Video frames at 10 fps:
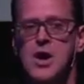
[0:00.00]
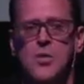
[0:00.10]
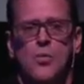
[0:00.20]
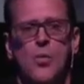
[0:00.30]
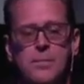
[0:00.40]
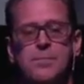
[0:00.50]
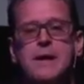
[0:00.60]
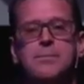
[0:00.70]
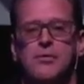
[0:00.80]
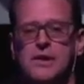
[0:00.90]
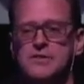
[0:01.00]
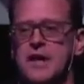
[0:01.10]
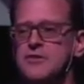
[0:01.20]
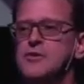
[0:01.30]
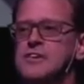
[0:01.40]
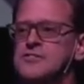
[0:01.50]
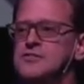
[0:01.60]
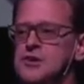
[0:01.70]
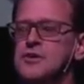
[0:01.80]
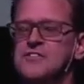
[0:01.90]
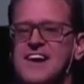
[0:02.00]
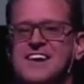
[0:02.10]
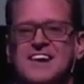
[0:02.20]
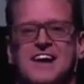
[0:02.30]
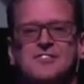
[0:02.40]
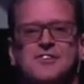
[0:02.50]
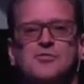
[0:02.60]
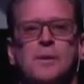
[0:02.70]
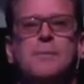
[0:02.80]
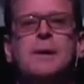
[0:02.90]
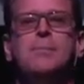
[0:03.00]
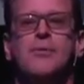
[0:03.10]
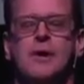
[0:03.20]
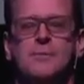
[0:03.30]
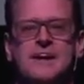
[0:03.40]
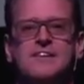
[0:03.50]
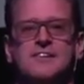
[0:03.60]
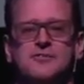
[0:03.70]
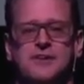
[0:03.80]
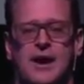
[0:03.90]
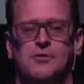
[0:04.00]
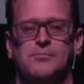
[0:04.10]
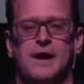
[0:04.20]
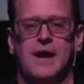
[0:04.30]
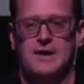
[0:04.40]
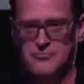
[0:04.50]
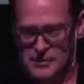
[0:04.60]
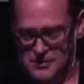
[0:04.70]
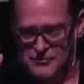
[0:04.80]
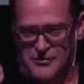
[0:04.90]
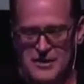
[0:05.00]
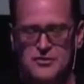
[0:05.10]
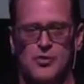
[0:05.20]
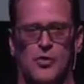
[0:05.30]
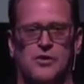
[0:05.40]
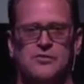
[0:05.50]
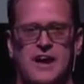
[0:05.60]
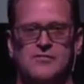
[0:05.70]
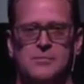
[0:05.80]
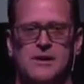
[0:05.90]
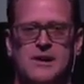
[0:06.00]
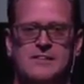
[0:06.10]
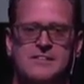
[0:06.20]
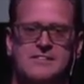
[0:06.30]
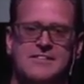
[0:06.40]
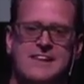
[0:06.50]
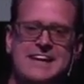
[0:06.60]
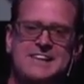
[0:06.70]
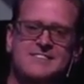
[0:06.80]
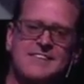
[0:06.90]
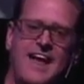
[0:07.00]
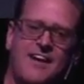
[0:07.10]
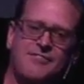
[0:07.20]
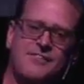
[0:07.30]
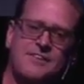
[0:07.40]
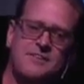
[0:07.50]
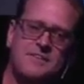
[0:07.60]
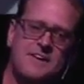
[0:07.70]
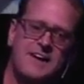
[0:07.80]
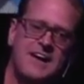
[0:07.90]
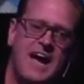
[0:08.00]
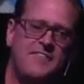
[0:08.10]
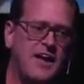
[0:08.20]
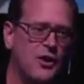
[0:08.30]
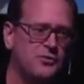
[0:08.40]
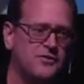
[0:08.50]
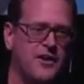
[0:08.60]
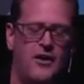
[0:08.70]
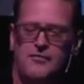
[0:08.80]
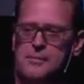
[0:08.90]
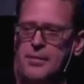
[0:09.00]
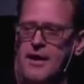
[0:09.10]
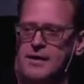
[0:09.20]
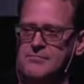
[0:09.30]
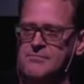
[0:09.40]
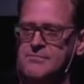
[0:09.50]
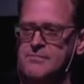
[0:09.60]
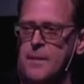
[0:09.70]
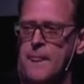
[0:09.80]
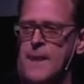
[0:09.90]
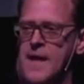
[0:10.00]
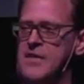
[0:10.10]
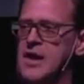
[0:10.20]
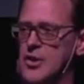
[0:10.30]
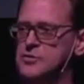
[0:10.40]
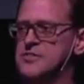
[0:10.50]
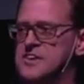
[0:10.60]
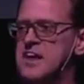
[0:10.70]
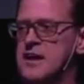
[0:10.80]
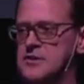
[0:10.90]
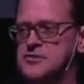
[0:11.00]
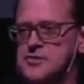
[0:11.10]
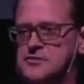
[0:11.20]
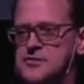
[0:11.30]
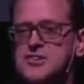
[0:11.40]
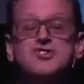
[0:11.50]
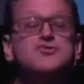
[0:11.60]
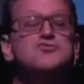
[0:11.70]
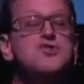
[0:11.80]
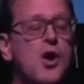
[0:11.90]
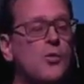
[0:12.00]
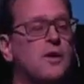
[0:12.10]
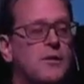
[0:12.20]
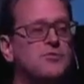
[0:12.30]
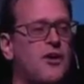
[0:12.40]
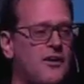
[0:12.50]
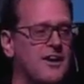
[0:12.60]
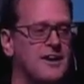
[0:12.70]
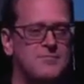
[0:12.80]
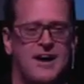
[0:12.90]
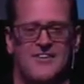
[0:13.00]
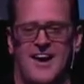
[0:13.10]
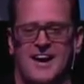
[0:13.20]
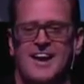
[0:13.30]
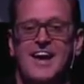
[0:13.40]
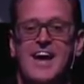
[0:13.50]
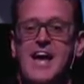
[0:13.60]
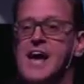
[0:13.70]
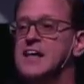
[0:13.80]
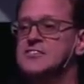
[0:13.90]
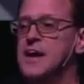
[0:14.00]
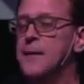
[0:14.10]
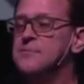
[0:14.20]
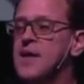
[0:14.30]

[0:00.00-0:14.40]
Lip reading: When people, and you can recognize this, when people come into South Bay from the front doors, everybody just leans left. And they go to the coffee pot, and they go to the Danishes. You know what I'm talking about, right? See,